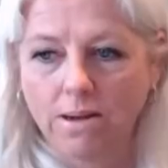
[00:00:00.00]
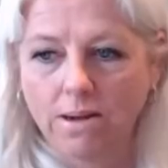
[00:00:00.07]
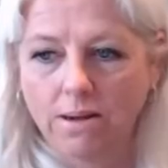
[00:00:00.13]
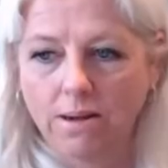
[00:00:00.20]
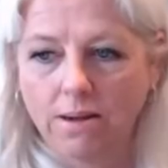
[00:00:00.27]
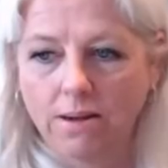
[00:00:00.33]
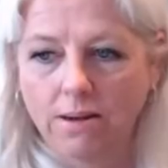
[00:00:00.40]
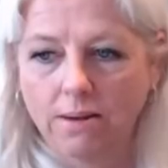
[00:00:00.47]

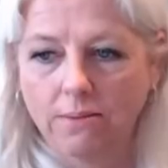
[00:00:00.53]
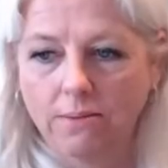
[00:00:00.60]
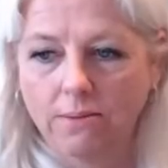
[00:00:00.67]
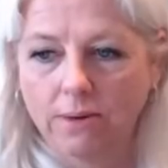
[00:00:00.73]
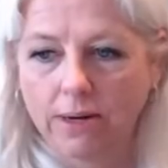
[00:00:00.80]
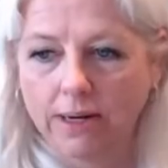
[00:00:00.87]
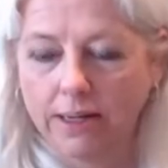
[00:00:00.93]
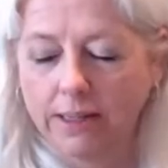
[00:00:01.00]
all
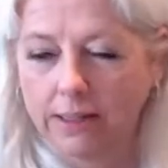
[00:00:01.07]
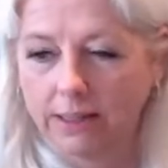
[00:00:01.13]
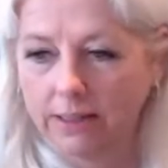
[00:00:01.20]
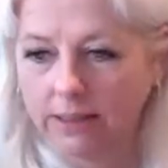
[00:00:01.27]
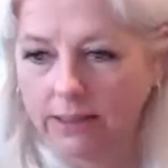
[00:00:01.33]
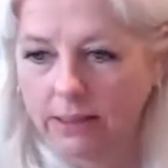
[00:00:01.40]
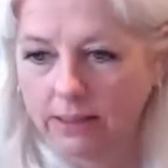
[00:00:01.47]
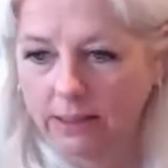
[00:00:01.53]
right.
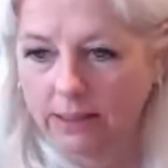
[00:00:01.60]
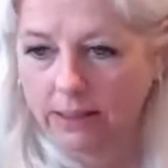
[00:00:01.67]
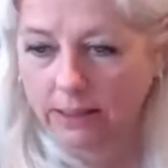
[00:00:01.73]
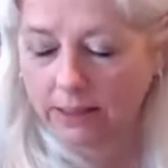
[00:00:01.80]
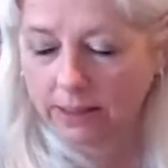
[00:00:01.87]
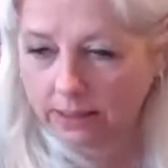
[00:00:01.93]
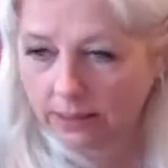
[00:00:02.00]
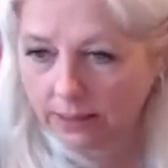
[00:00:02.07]

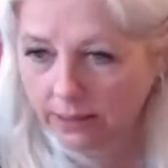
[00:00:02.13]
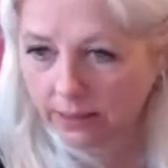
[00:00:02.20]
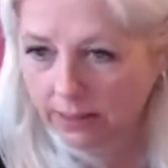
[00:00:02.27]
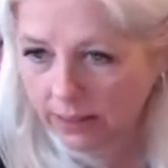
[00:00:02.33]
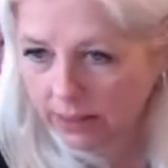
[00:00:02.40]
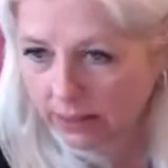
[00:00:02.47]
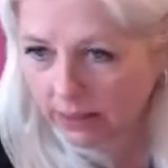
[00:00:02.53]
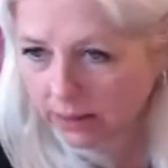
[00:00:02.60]
Let's see
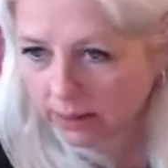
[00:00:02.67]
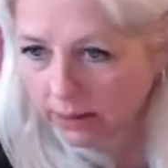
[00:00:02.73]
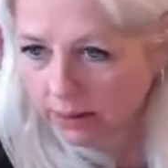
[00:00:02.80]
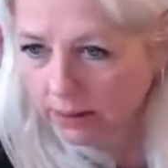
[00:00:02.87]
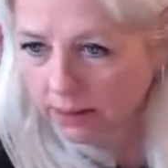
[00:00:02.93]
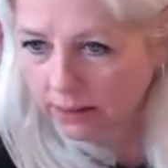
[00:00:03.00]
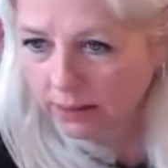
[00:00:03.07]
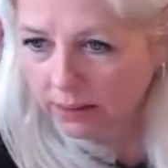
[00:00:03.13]
here.
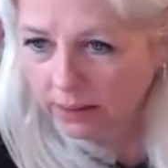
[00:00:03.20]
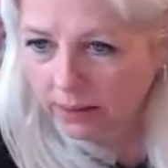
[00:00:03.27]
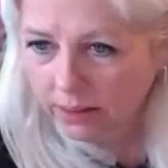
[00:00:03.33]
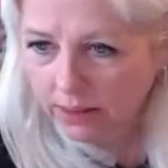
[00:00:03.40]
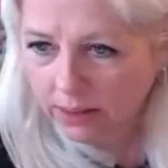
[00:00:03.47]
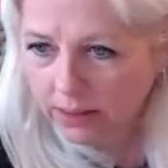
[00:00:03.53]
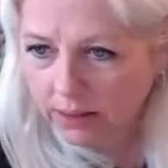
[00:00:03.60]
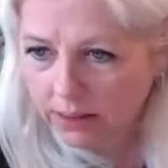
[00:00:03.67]

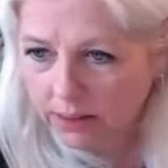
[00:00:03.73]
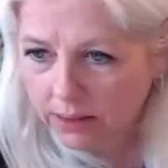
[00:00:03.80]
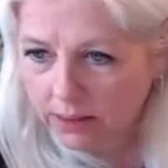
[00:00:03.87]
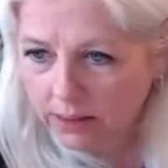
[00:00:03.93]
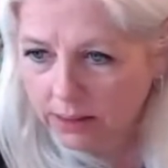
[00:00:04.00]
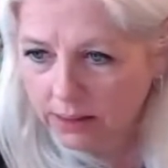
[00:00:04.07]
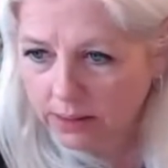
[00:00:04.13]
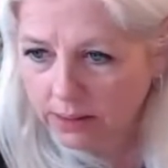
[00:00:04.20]

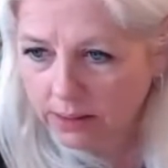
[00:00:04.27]
Oh,